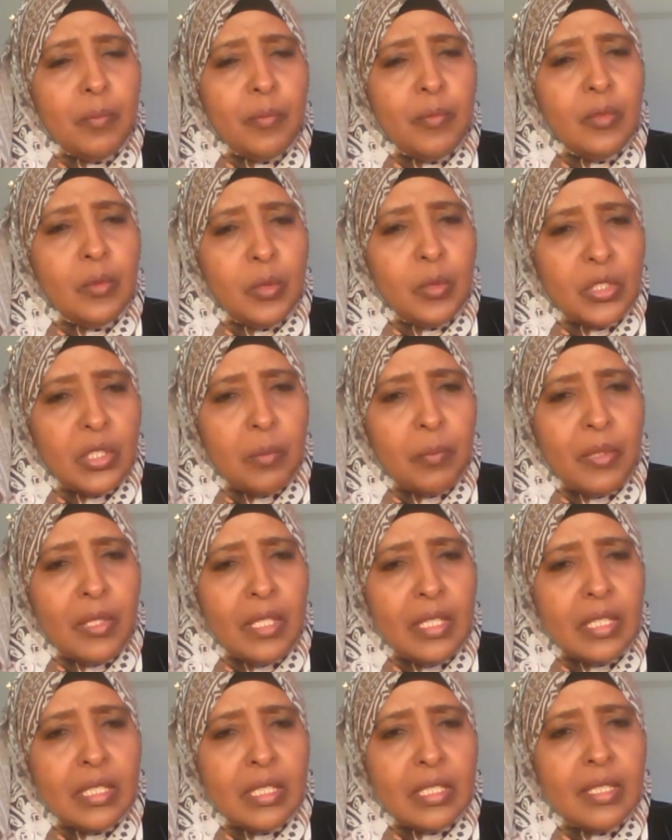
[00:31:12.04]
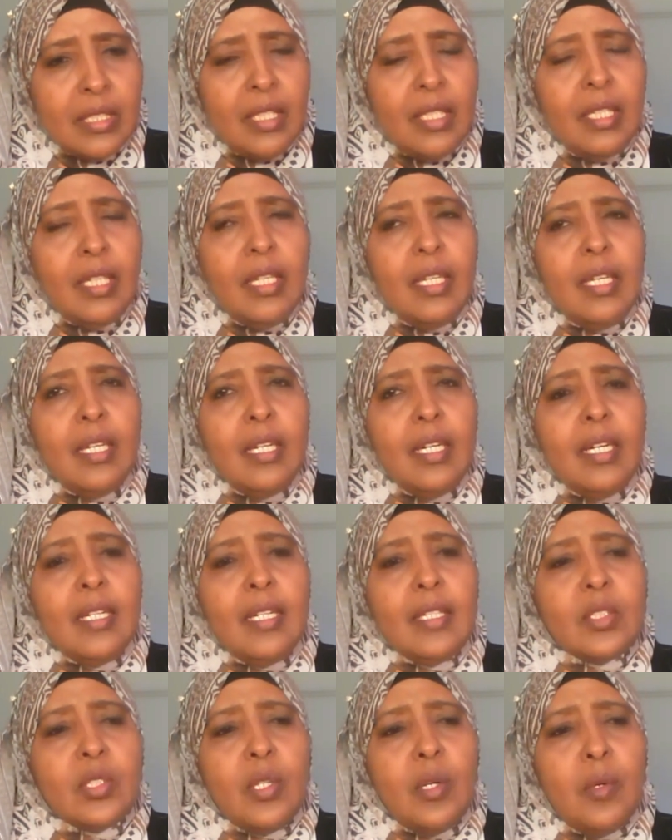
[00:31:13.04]
was in place.
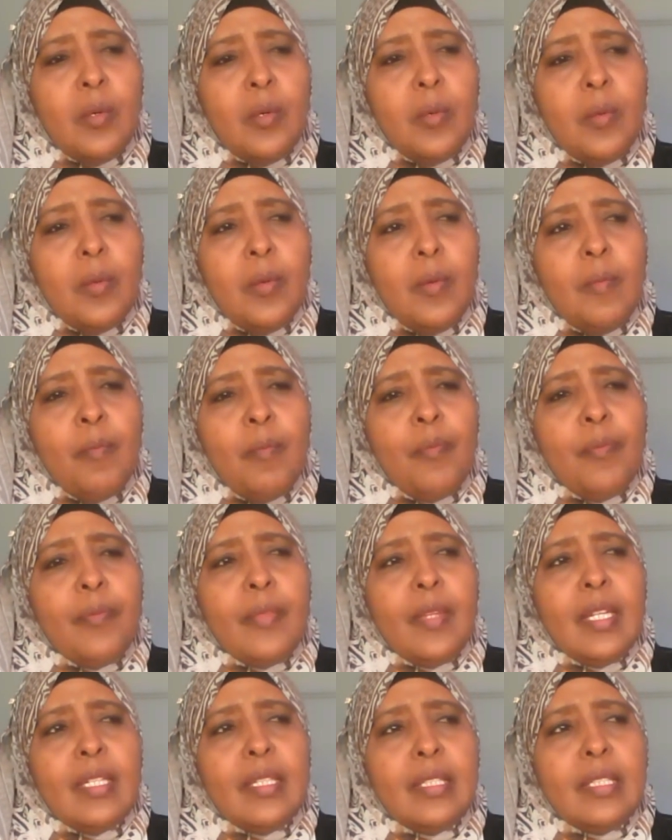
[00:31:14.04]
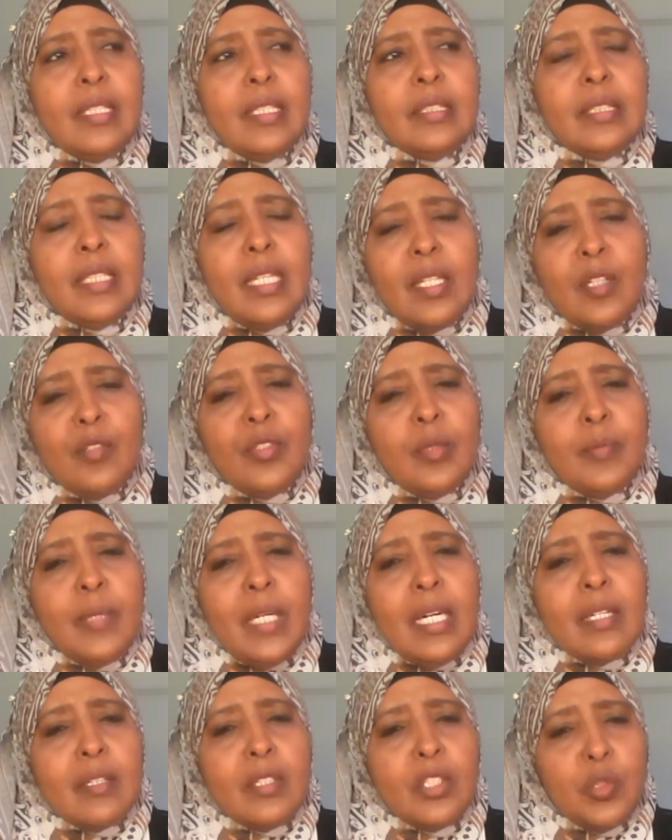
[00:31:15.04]
So none of them
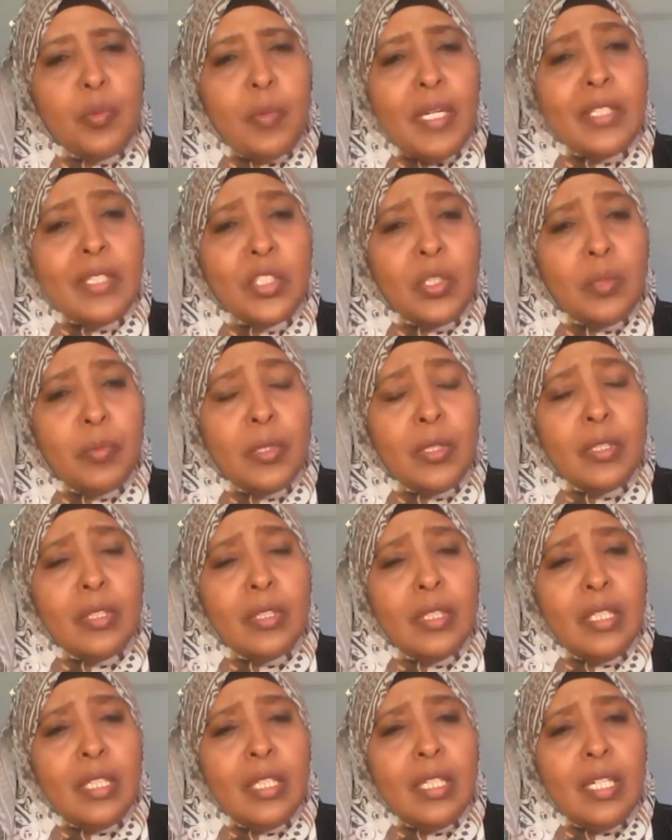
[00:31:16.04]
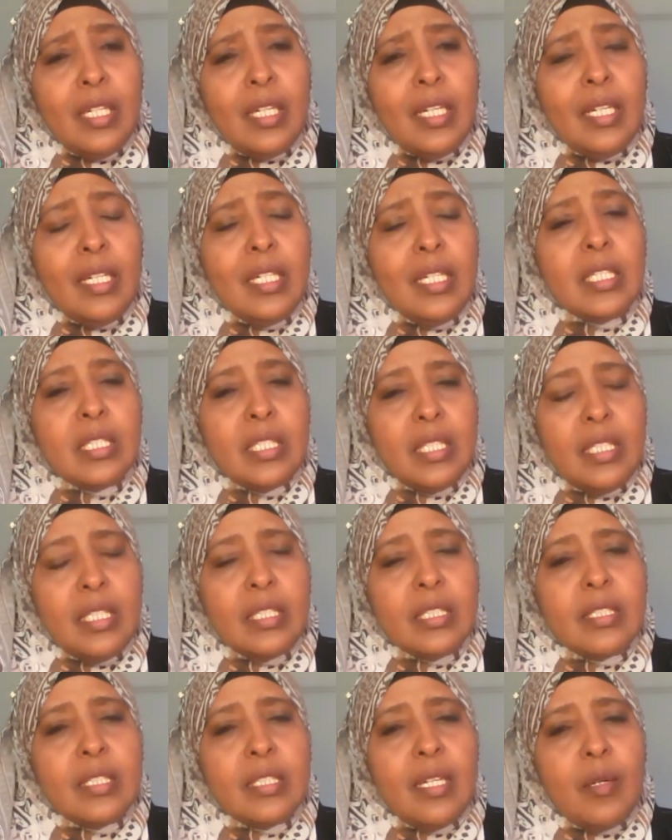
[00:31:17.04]
are responsible.
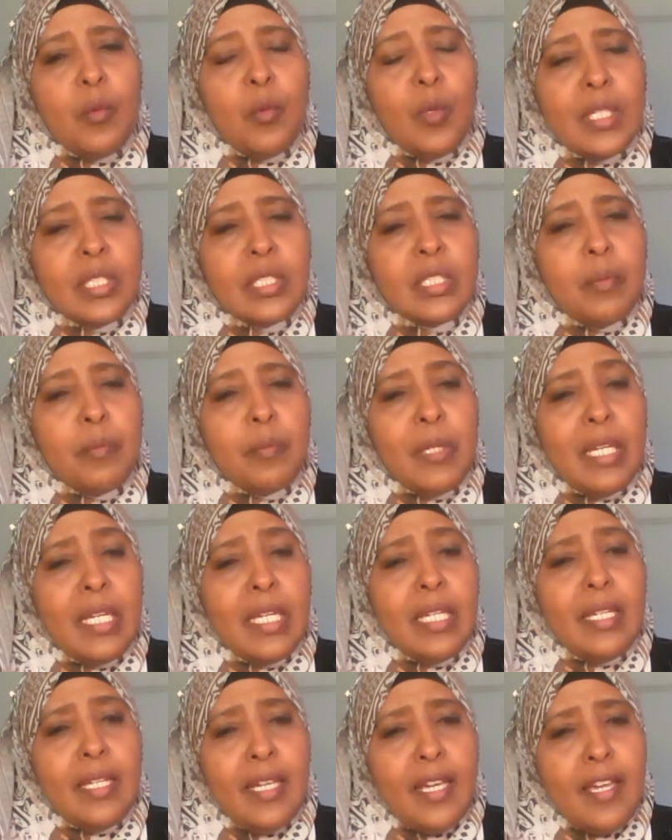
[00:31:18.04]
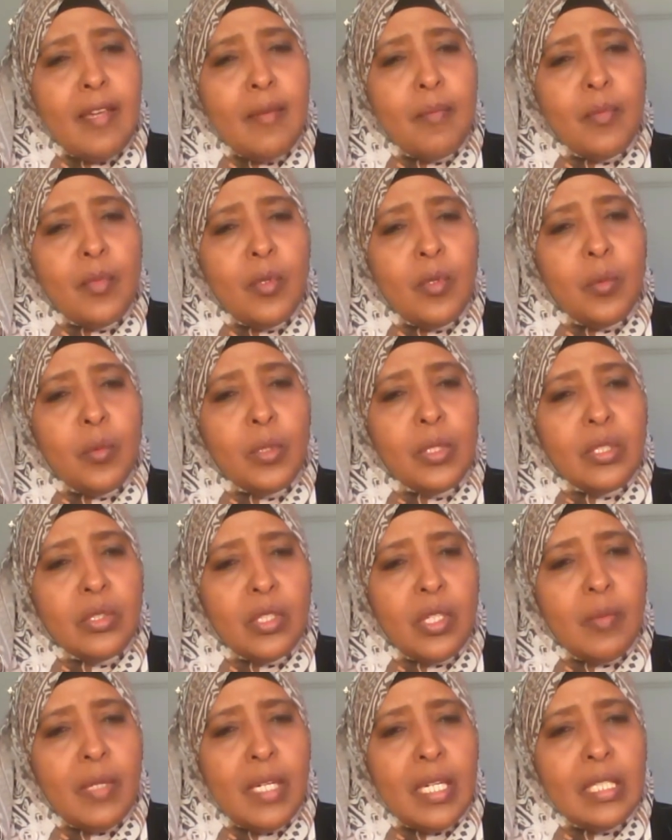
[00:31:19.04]
It's the West playing game with the
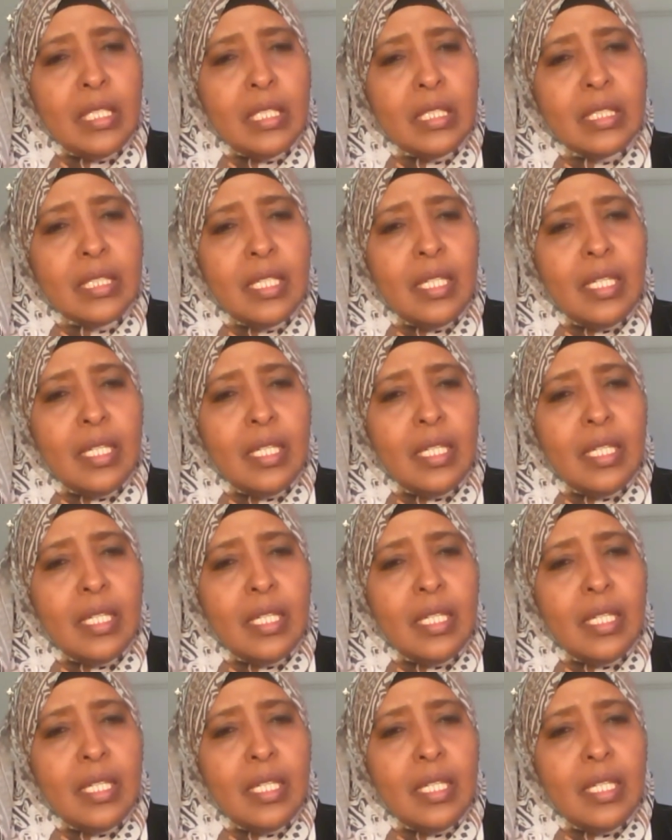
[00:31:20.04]
Somalis,